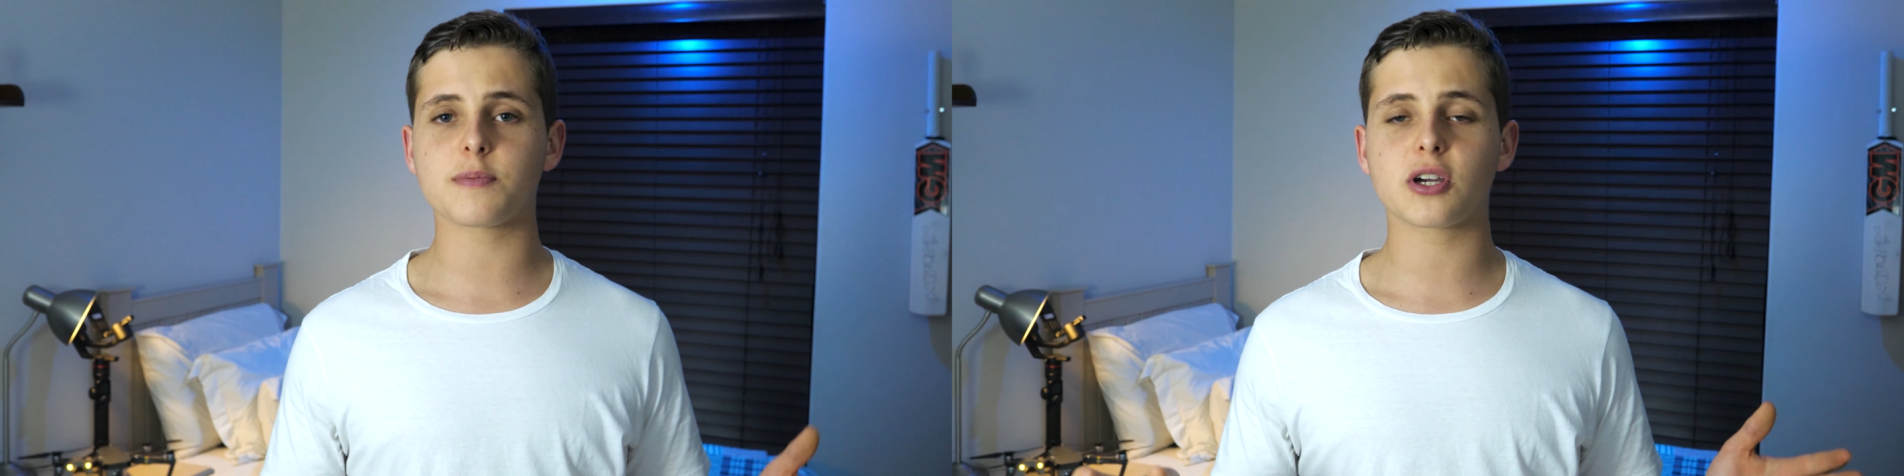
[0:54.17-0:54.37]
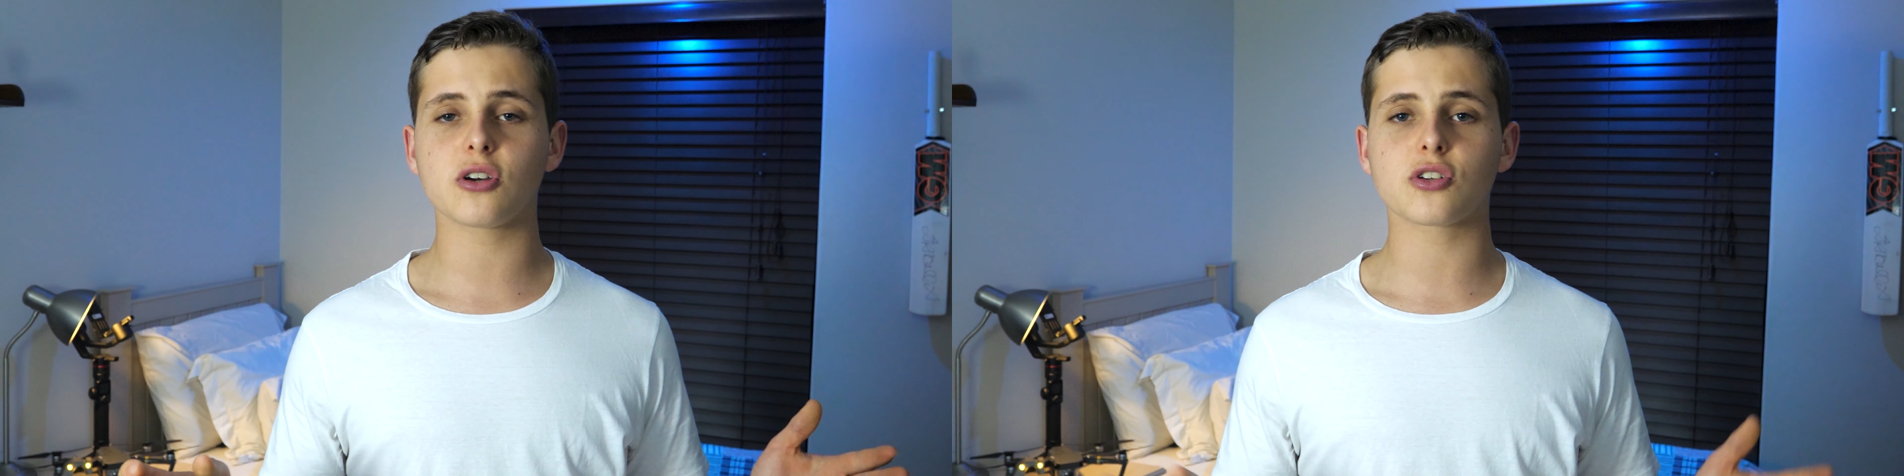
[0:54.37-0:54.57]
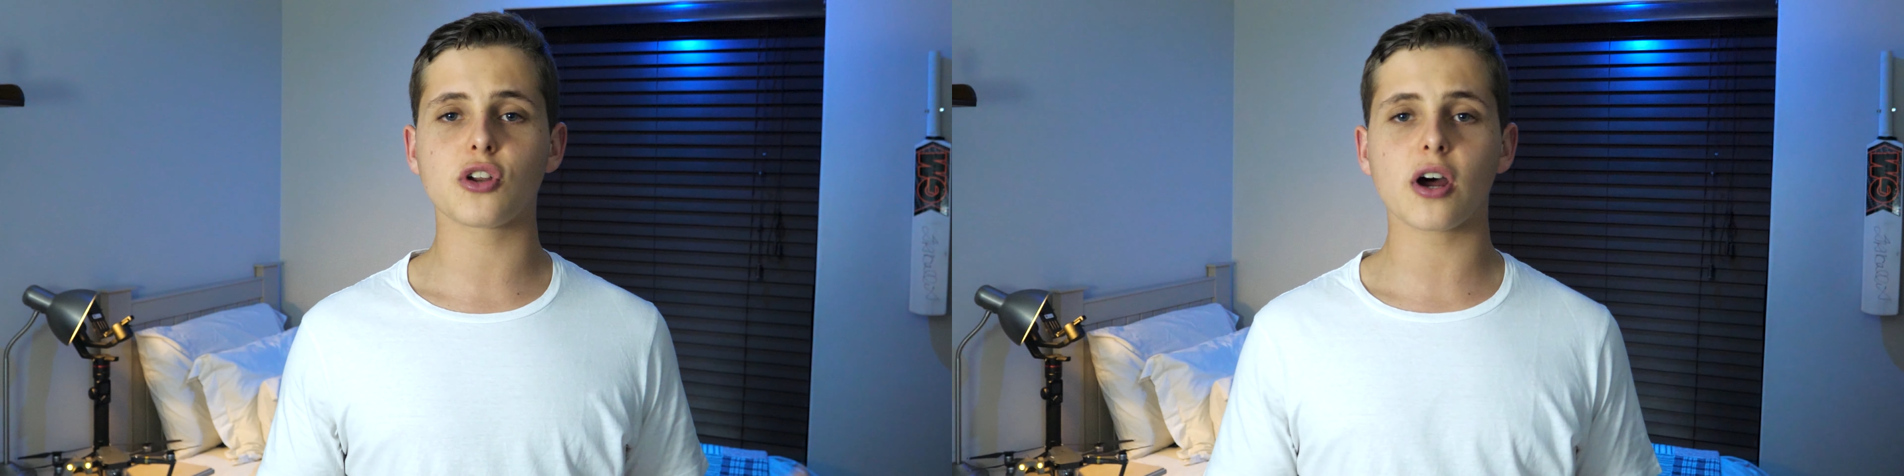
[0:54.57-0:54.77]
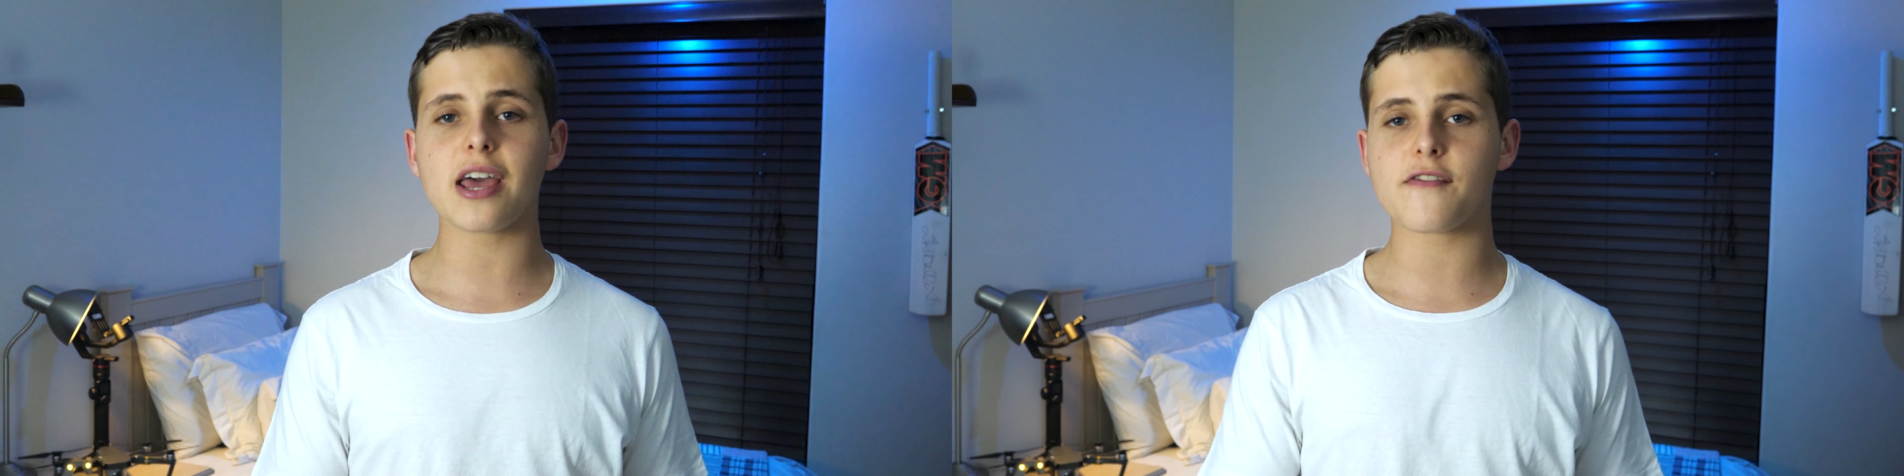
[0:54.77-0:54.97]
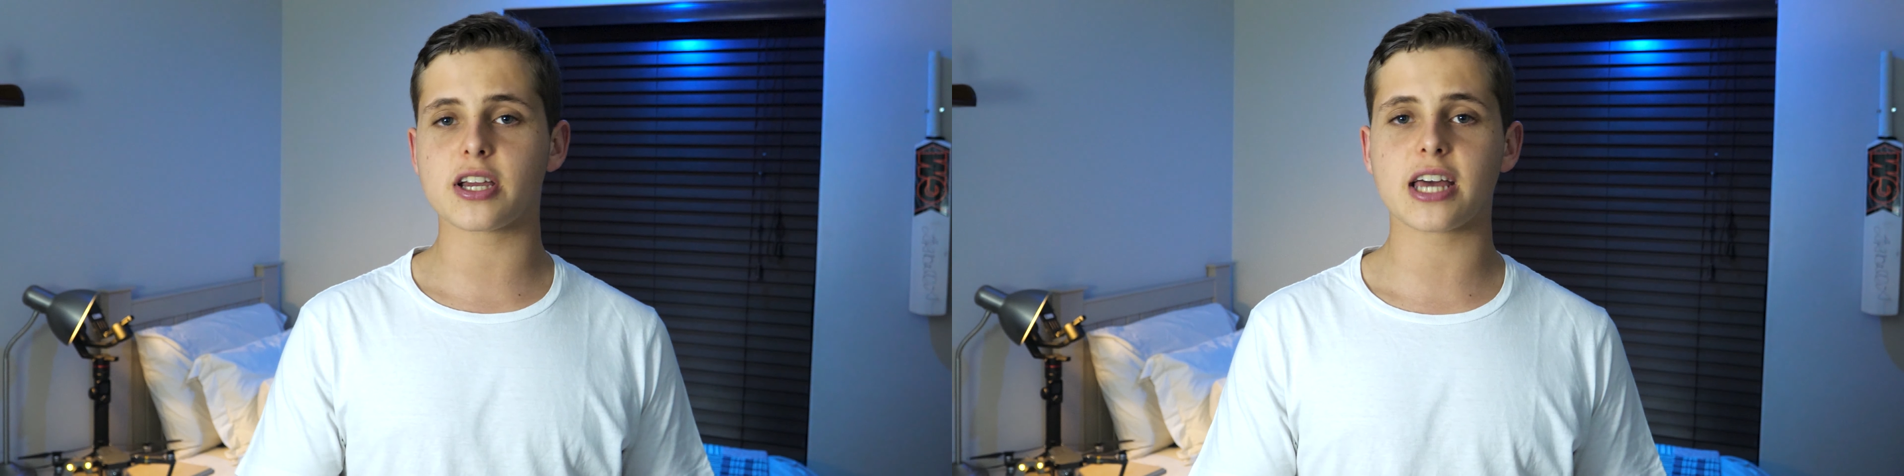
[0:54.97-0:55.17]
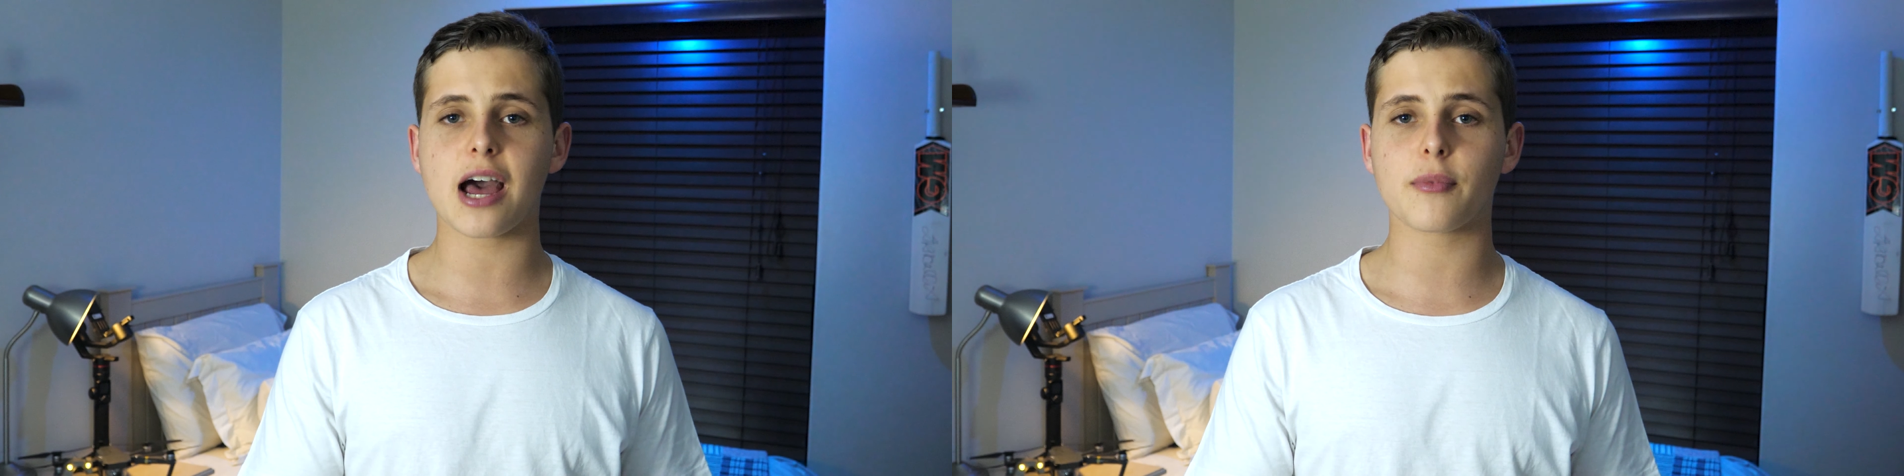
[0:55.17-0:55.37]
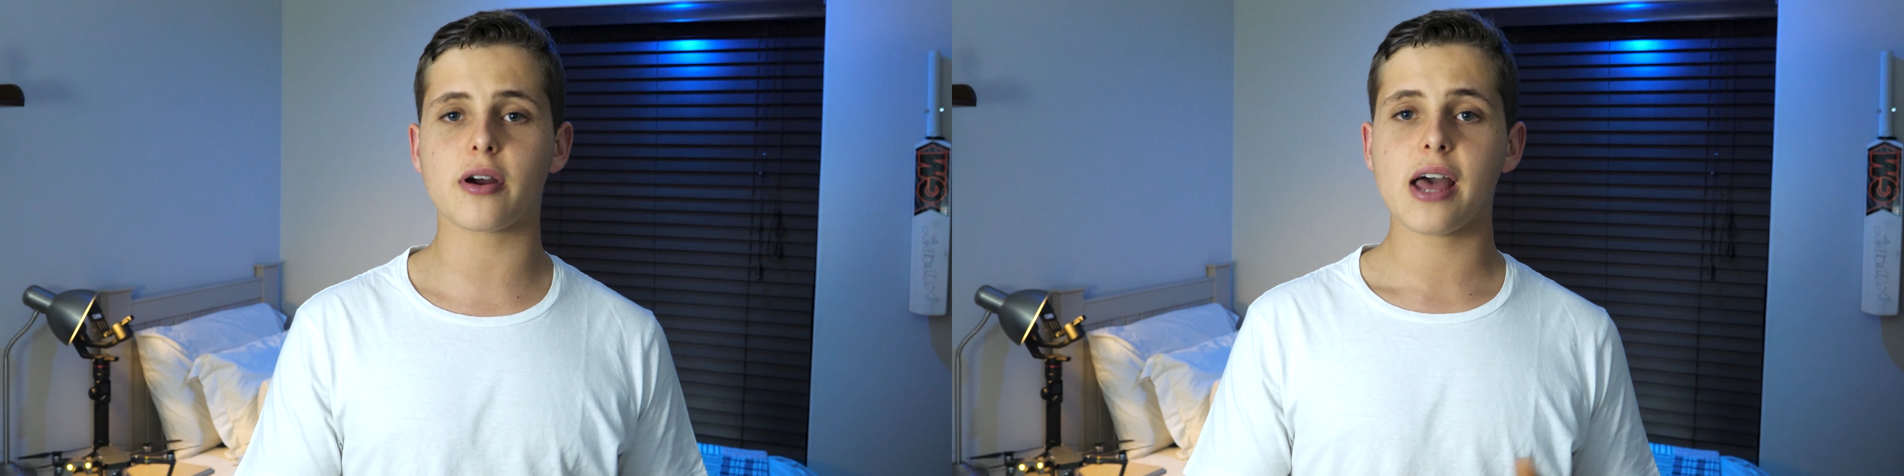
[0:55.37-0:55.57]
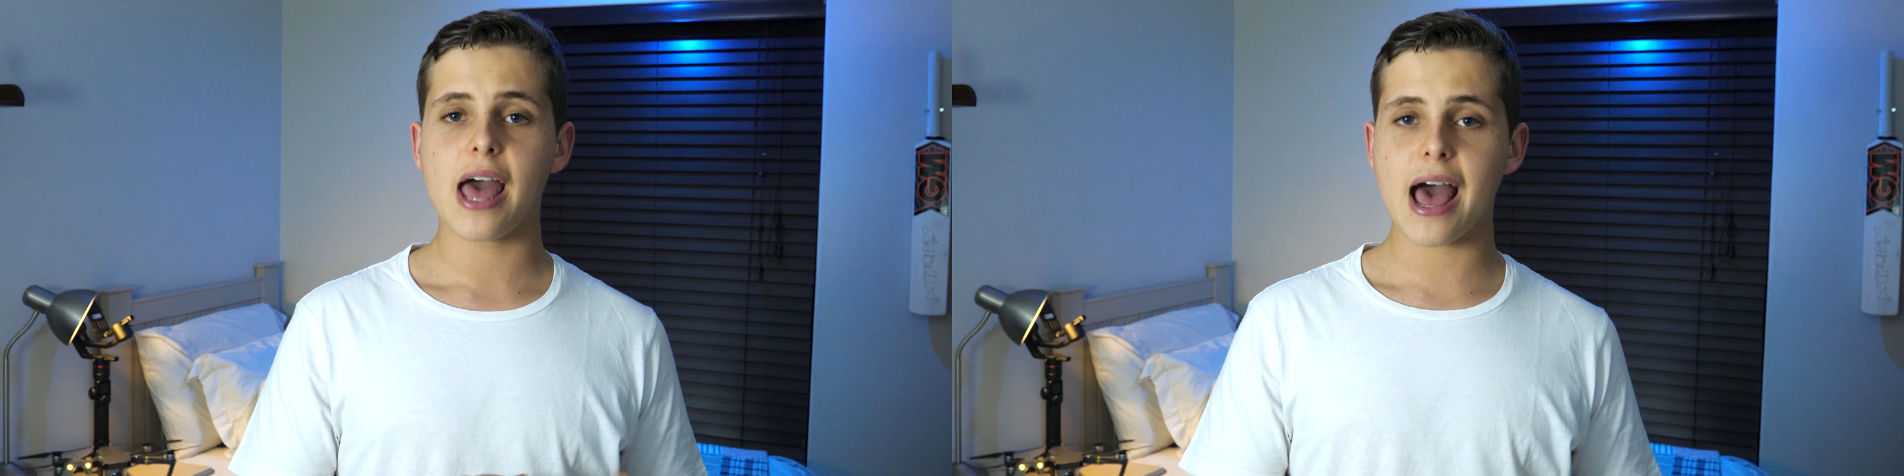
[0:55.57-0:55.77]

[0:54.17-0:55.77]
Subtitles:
because not every camera